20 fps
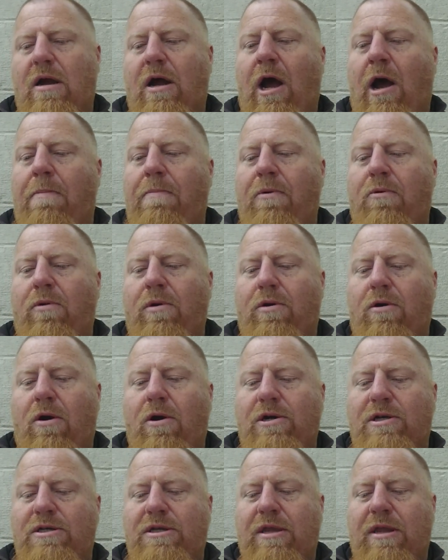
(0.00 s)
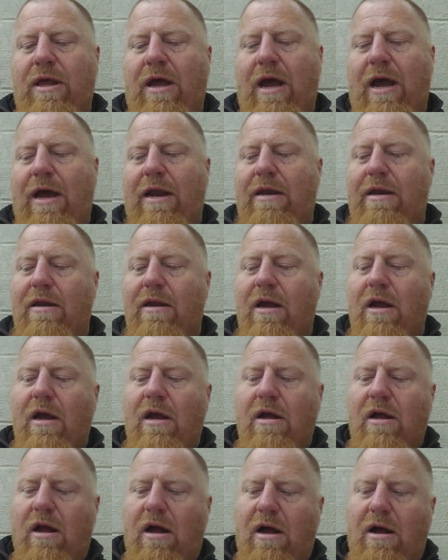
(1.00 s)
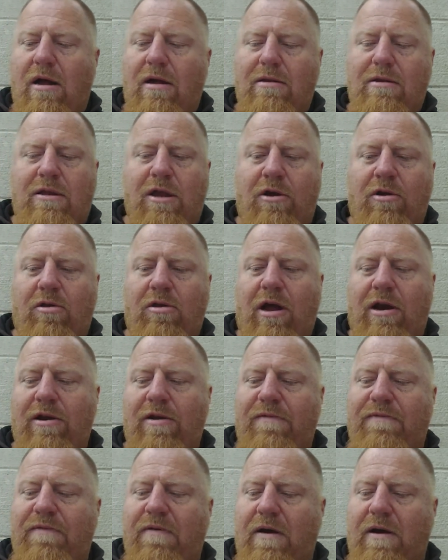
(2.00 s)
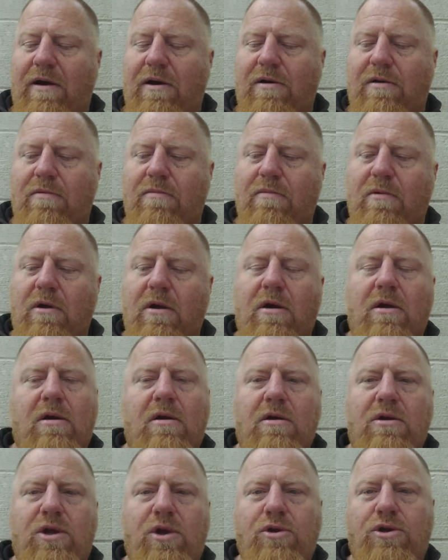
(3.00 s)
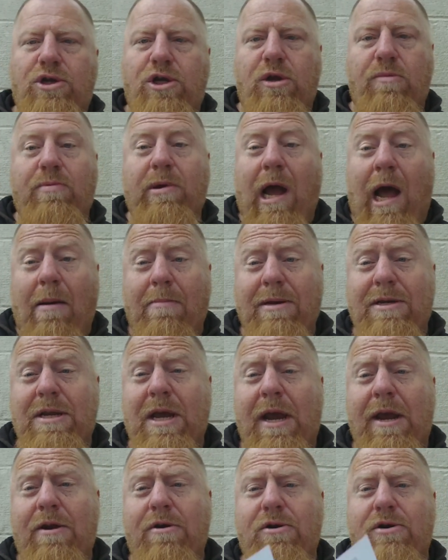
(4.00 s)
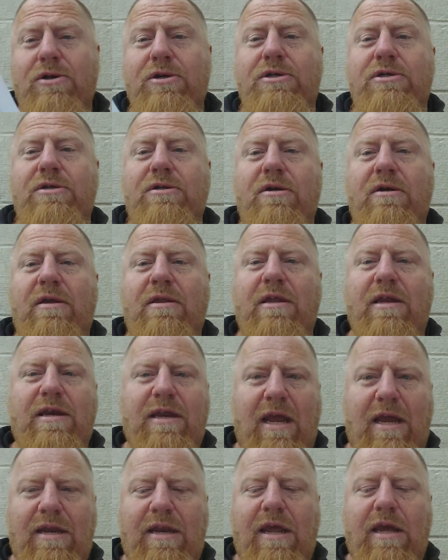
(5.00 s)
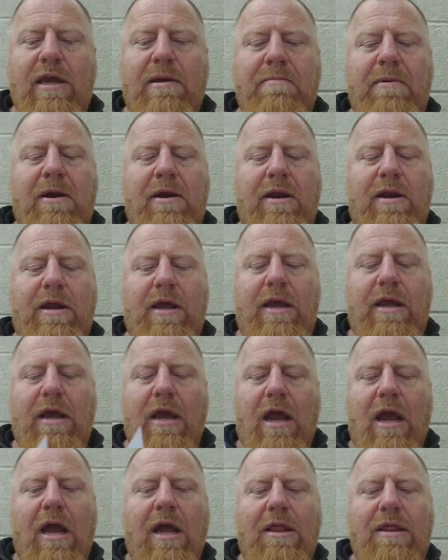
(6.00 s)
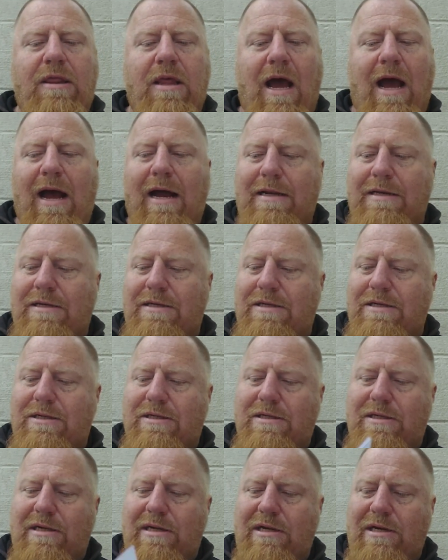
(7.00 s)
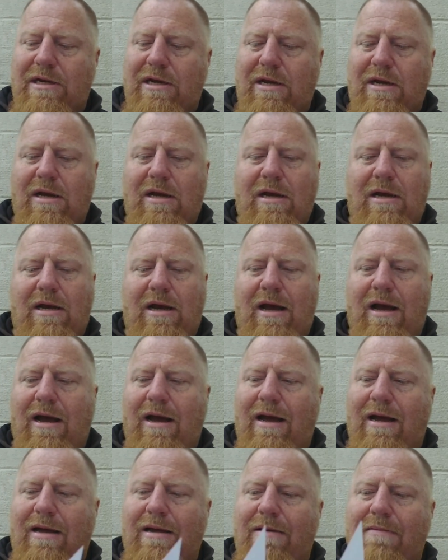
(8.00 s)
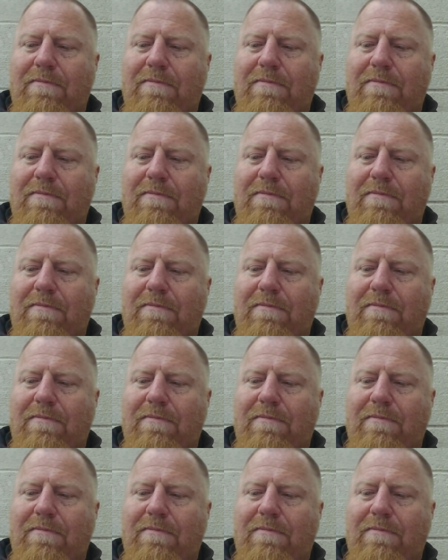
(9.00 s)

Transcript: up in regards to that. Uh, there are a lot of uh, YouTube commentators in the D and D community that uh,